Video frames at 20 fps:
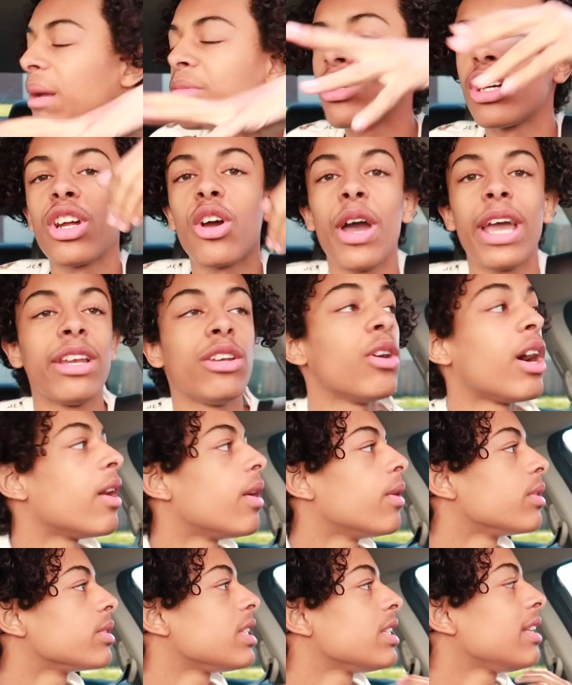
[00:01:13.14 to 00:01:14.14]
I'm just gonna go ahead and do an
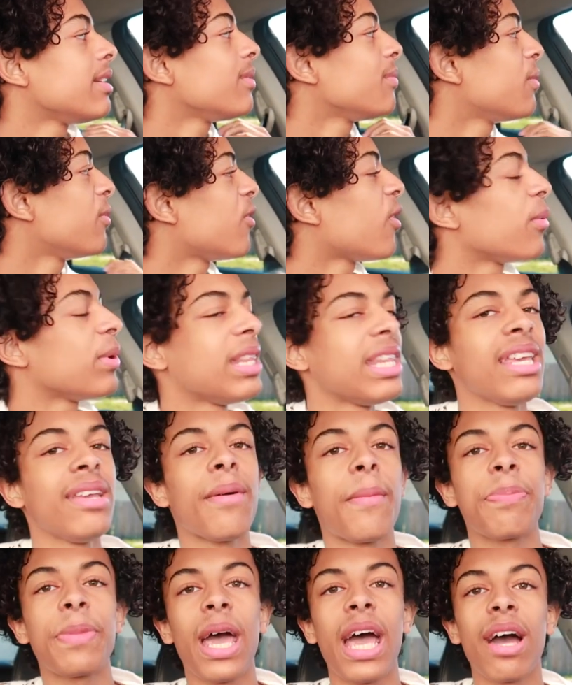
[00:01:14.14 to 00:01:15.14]
OOTD before we
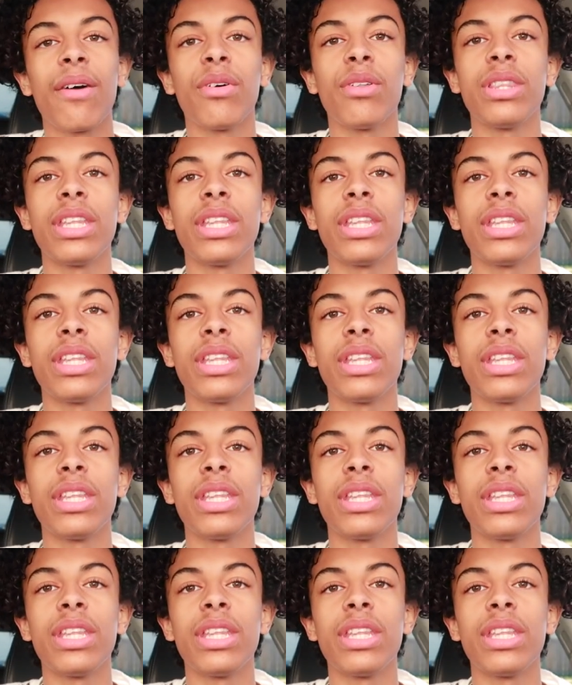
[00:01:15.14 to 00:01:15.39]
leave. Now I have on